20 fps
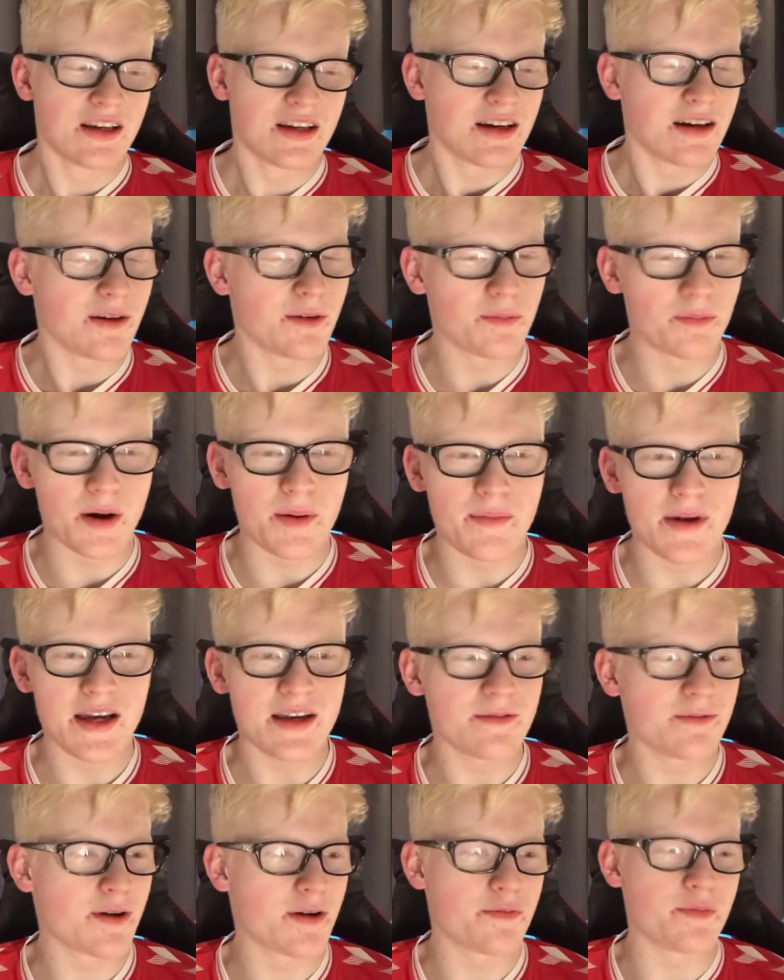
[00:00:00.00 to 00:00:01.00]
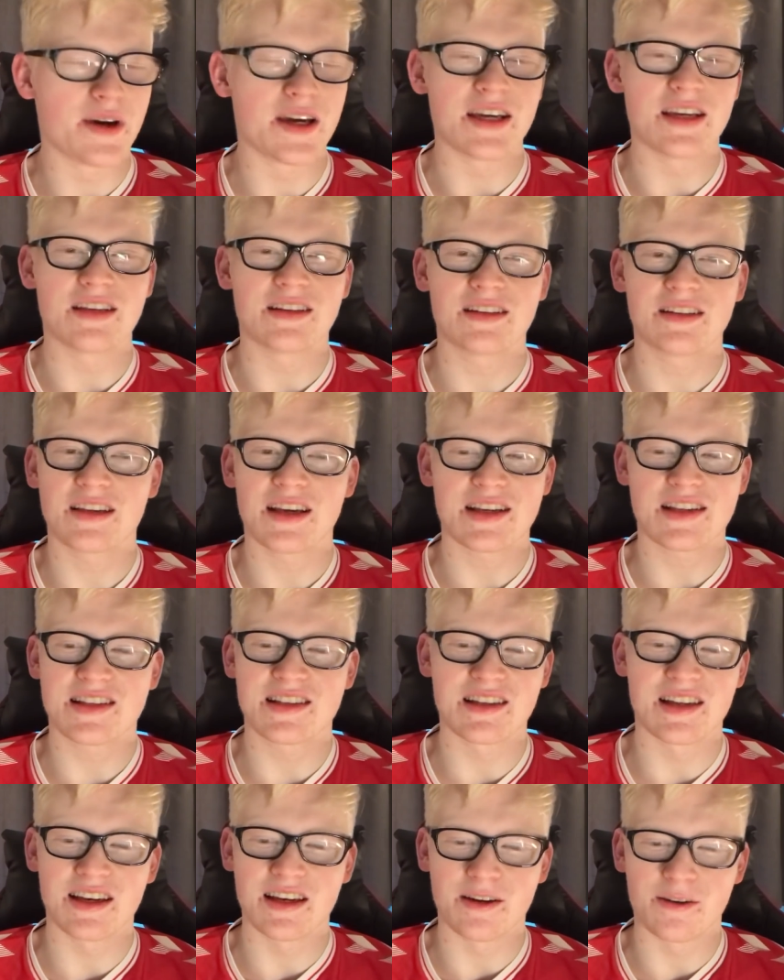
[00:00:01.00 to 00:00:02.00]
my mate with me
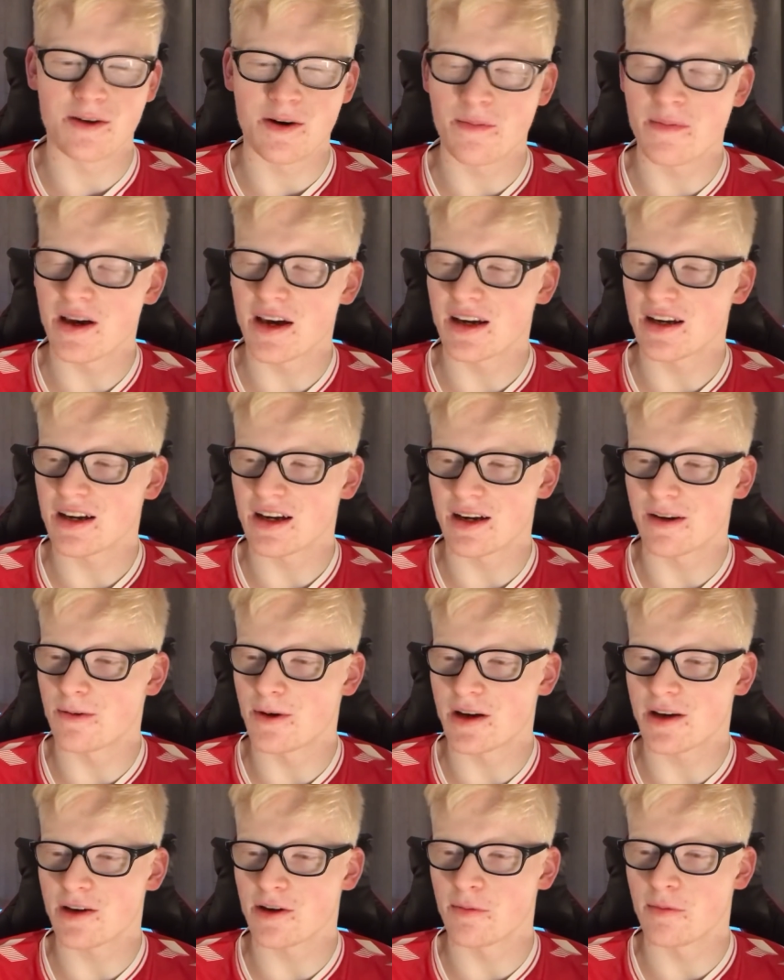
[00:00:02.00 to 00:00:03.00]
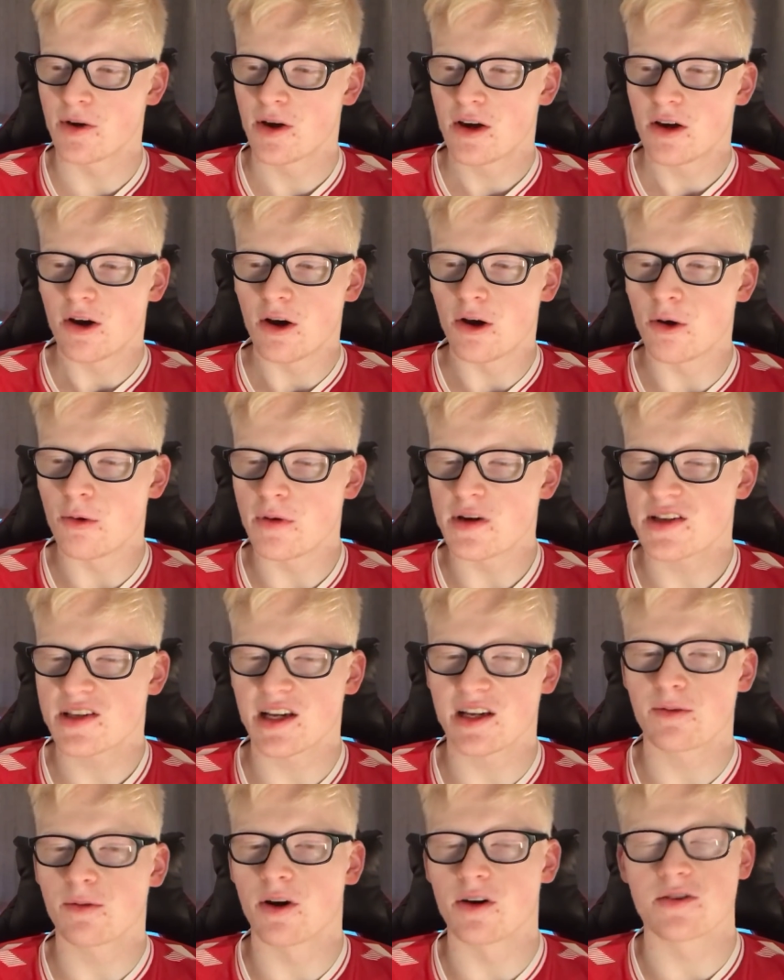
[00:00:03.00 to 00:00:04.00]
yesterday, who I met at Wycombe, all he
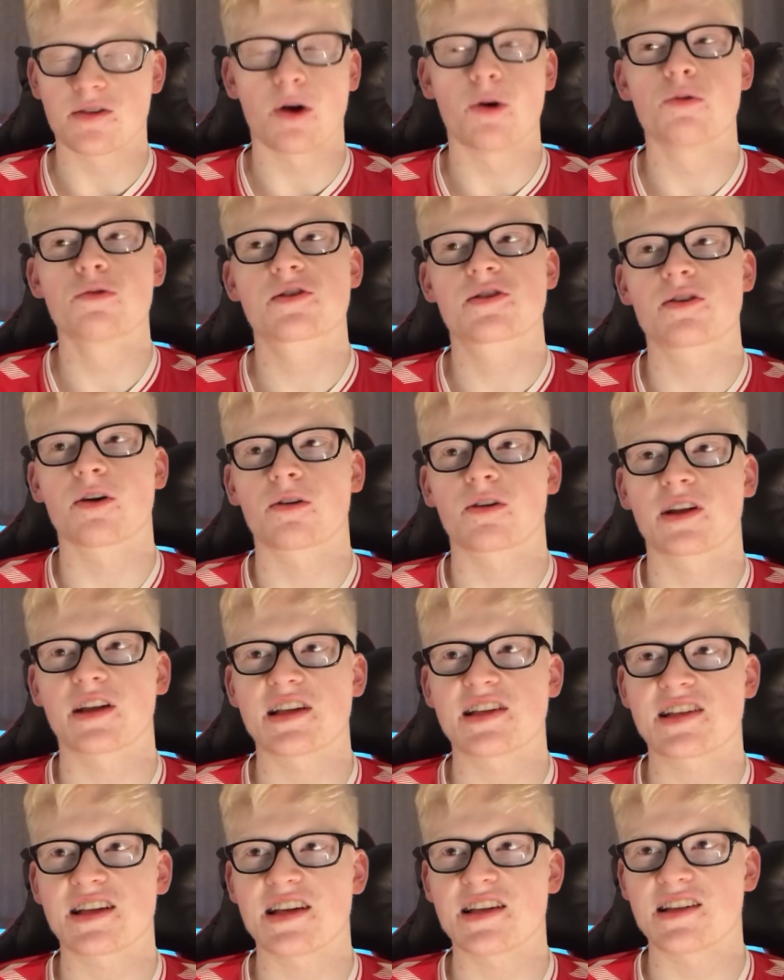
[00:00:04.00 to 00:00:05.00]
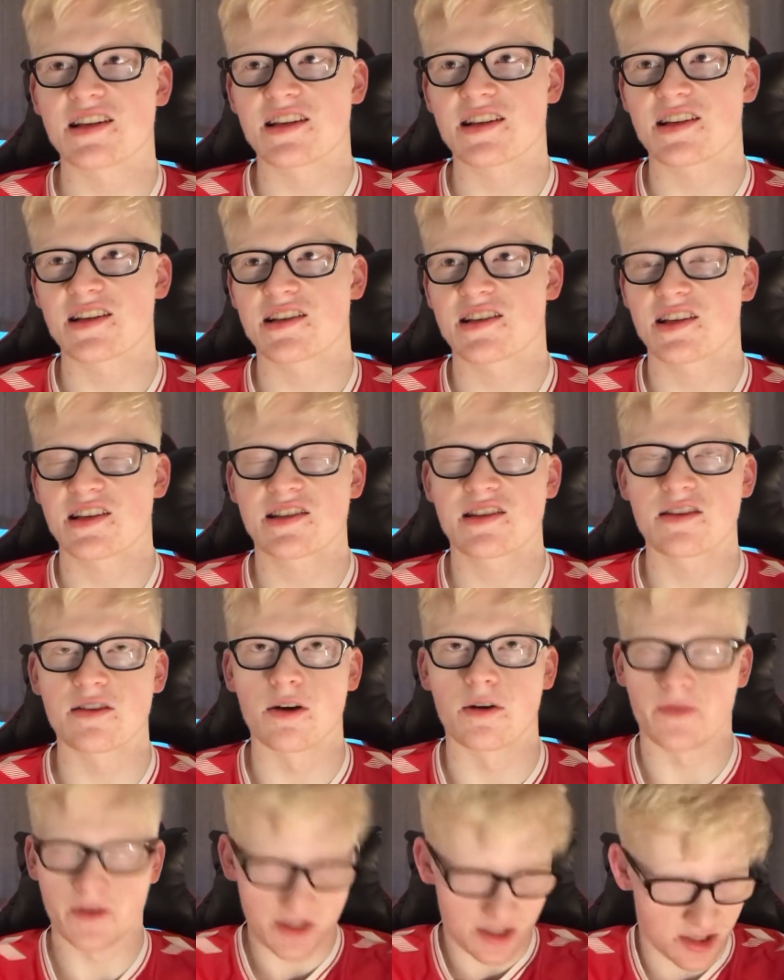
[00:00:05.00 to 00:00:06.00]
said was, all Stockley's season has consisted
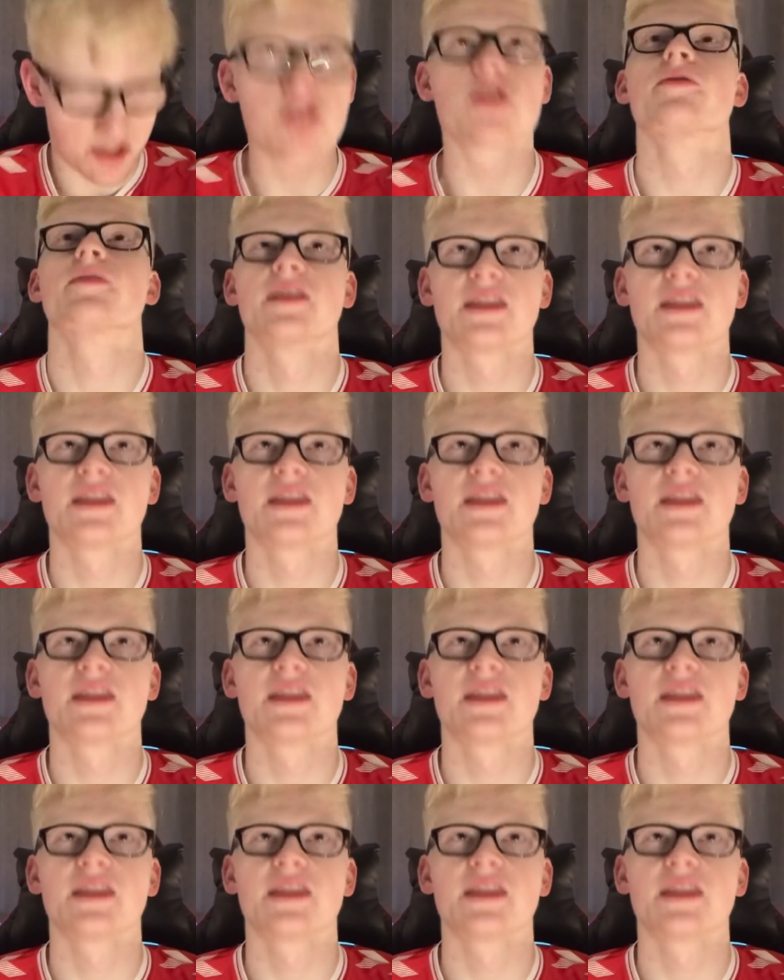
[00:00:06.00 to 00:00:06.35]
of is just doing